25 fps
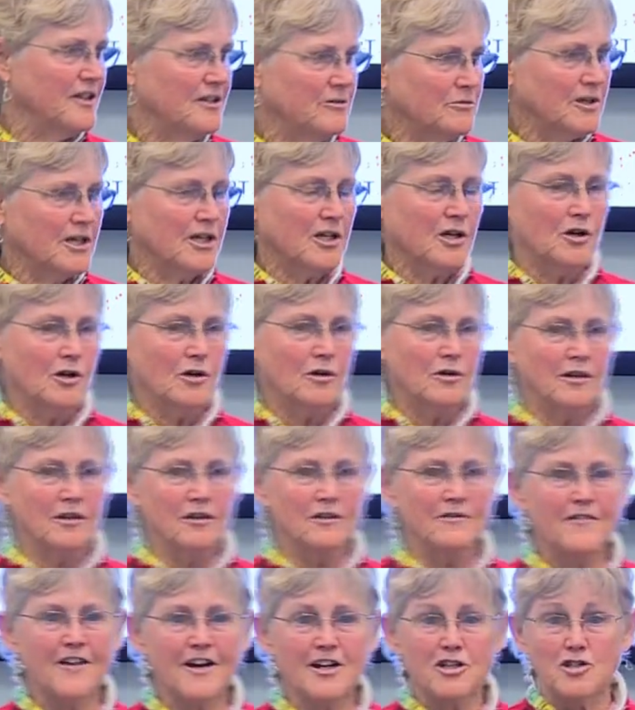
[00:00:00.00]
and we're going to go a
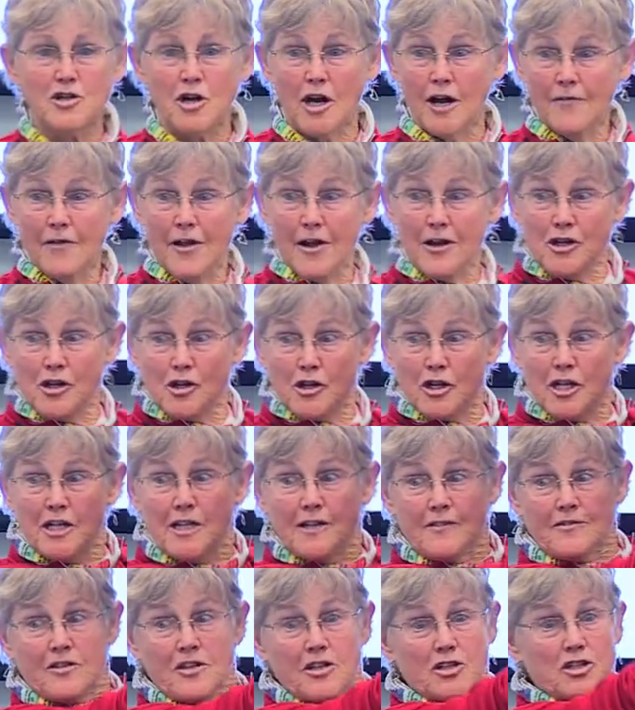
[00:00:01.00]
little faster. And then you're going to
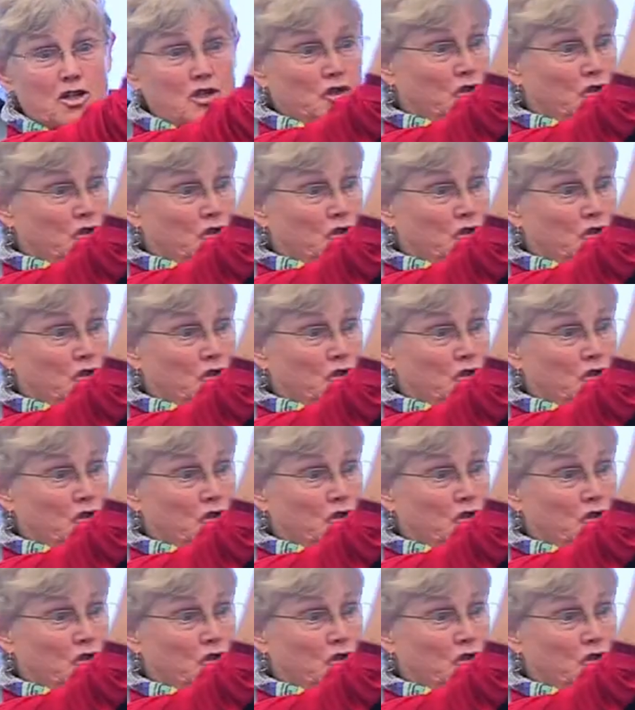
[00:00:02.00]
hit this